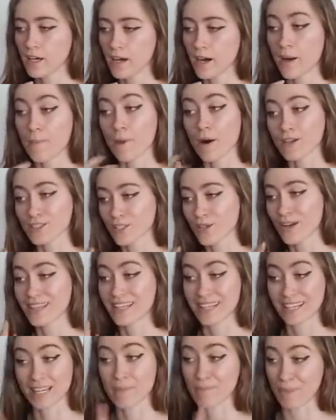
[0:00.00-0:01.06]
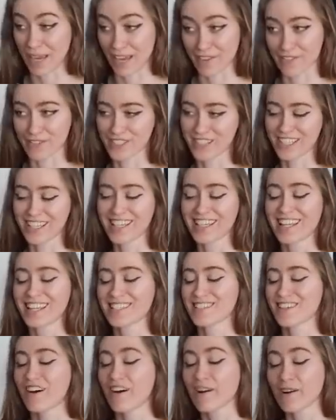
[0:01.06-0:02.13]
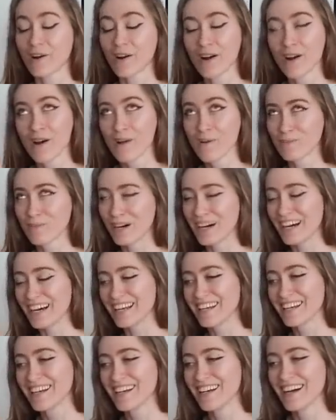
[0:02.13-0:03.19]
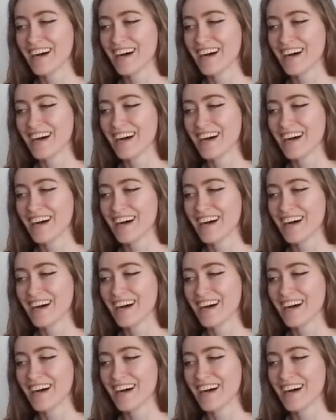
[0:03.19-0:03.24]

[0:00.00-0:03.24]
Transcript: Um, also, I think I get banned for singing that song, but